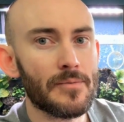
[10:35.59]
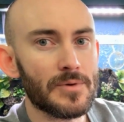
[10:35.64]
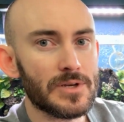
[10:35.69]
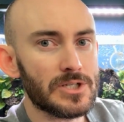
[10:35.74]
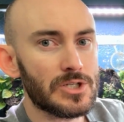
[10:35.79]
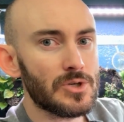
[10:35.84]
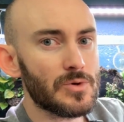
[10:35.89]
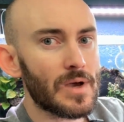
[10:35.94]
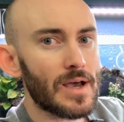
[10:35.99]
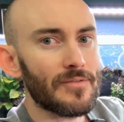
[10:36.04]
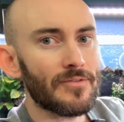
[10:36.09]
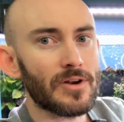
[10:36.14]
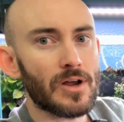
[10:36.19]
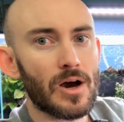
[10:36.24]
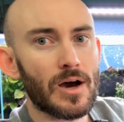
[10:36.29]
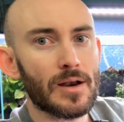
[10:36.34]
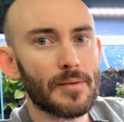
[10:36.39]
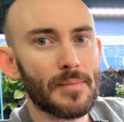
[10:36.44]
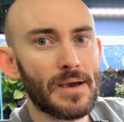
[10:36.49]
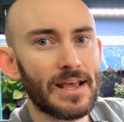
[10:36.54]
we do have an
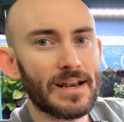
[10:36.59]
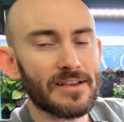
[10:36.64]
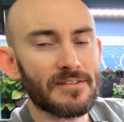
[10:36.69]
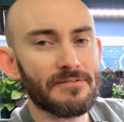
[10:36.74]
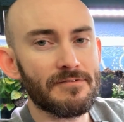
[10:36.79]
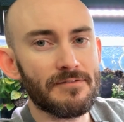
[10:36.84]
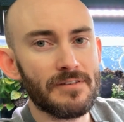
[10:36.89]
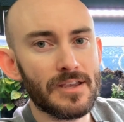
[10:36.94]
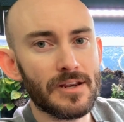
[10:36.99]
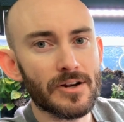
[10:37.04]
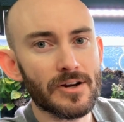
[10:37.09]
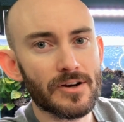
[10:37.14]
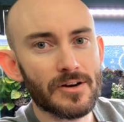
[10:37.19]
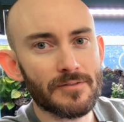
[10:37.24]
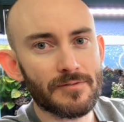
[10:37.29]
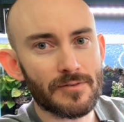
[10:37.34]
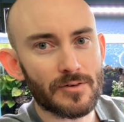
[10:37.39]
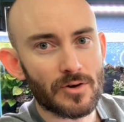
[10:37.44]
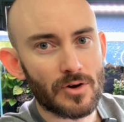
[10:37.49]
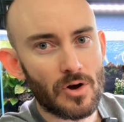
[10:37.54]
automatic feeder for